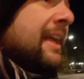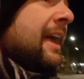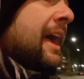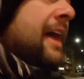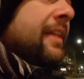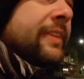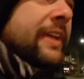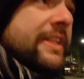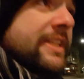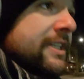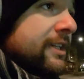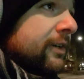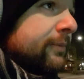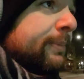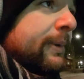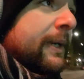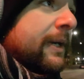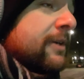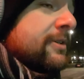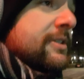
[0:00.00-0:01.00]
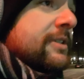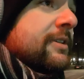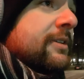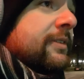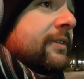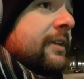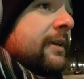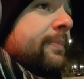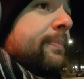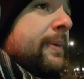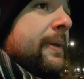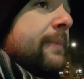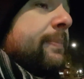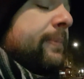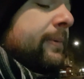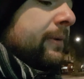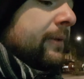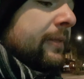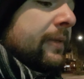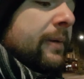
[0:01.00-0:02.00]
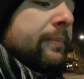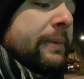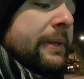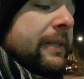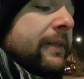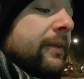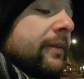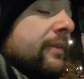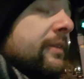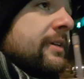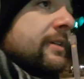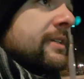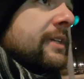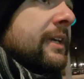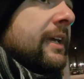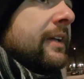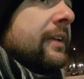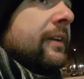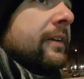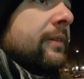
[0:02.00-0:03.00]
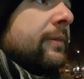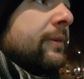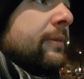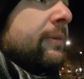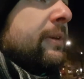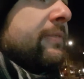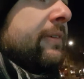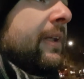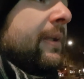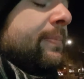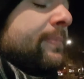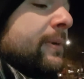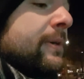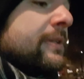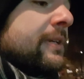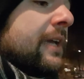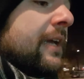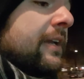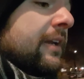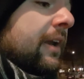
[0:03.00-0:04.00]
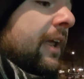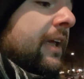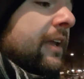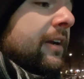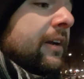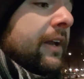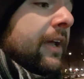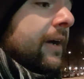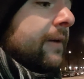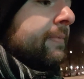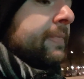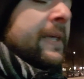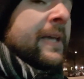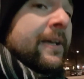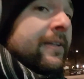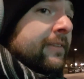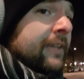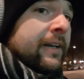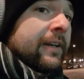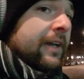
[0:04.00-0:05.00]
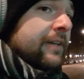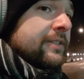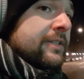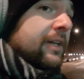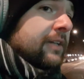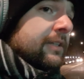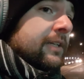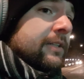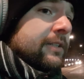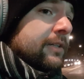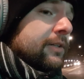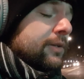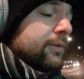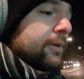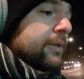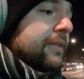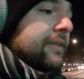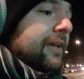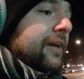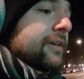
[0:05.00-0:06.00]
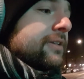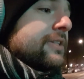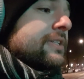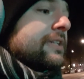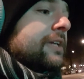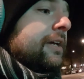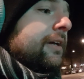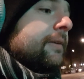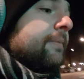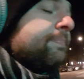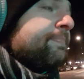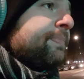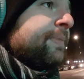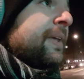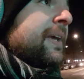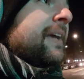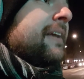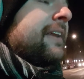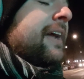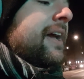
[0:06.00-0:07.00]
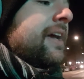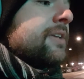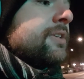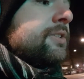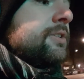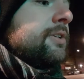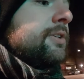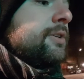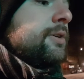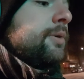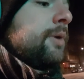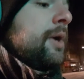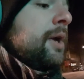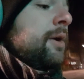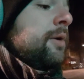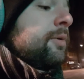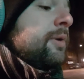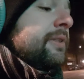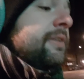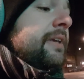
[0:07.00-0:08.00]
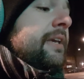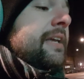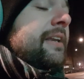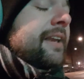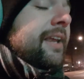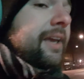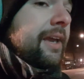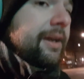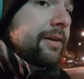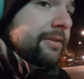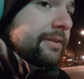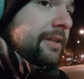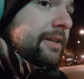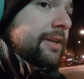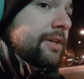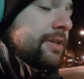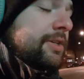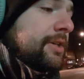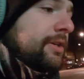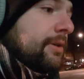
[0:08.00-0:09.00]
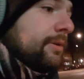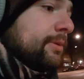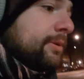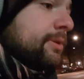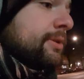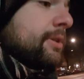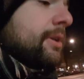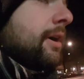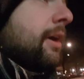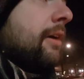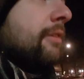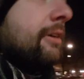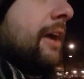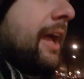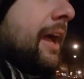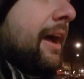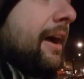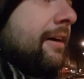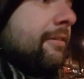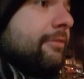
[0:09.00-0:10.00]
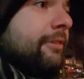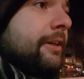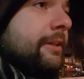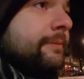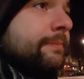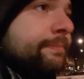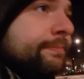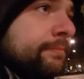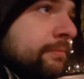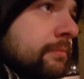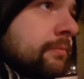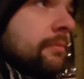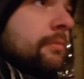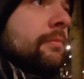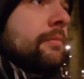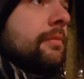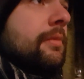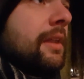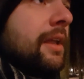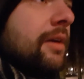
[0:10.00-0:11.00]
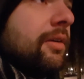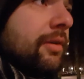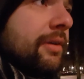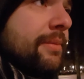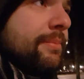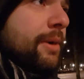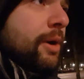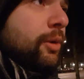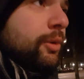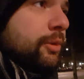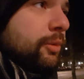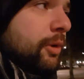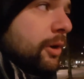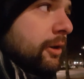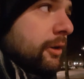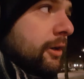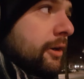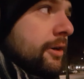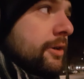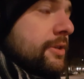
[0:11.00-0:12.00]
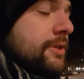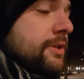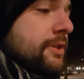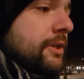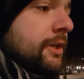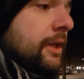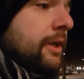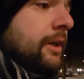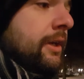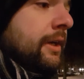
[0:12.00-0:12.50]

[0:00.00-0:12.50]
And that's not because the skilled developers in India, that has nothing to do with their skill. It has to do with the inherent issues of having remote workers.